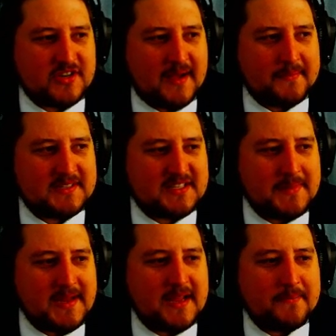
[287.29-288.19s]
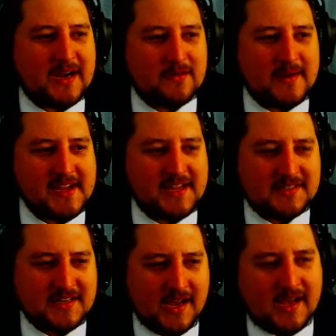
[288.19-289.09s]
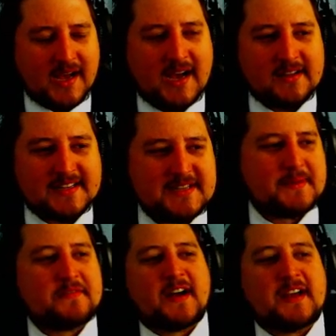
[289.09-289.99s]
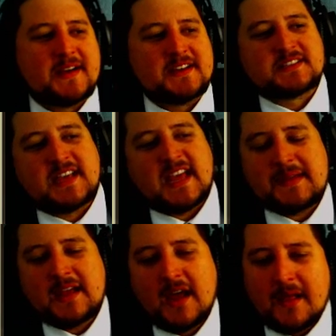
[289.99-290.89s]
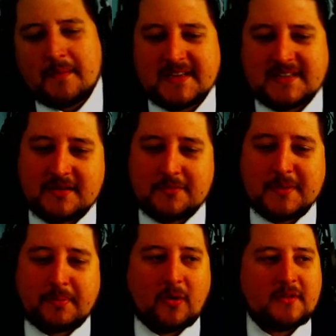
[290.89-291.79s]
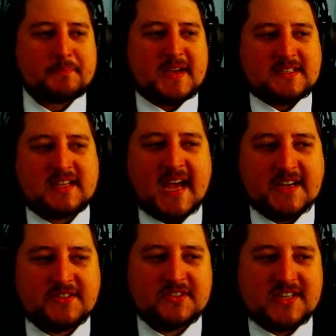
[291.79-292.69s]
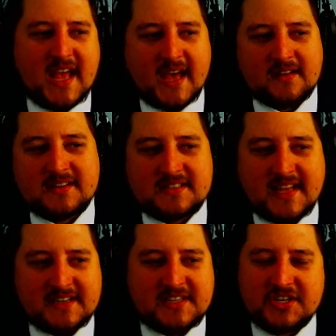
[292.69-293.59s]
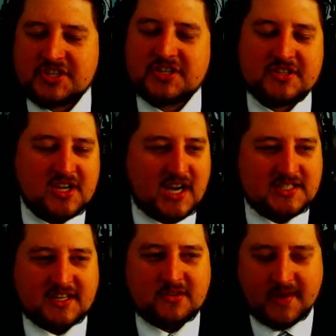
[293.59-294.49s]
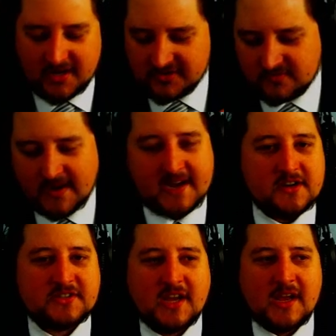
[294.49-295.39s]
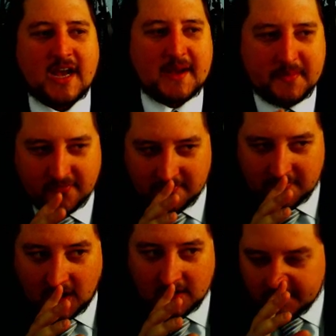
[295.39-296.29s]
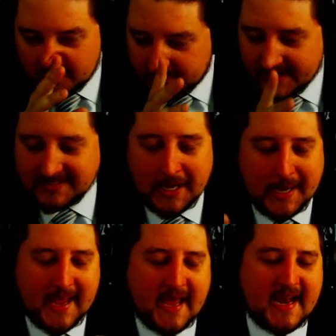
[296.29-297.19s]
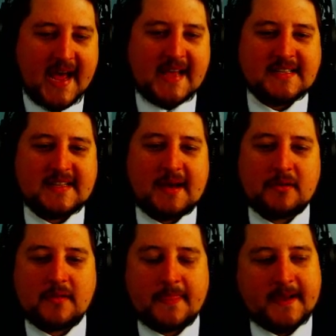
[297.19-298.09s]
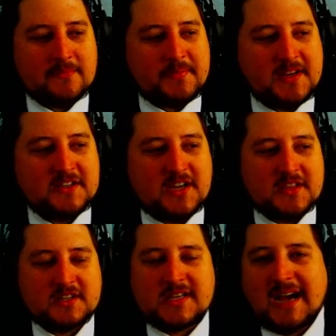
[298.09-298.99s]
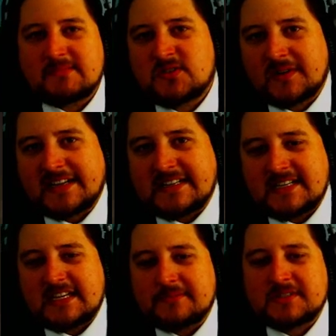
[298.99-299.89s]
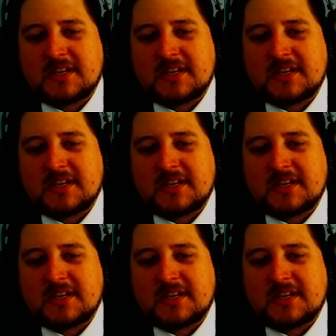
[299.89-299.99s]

This is the media power rankings uh, collected by Five Midas Gaming. Basically, we pull the best casters, analysts, statisticians, content creators, writers, uh, people from all over the place, and ask them their opinions on the top 20 teams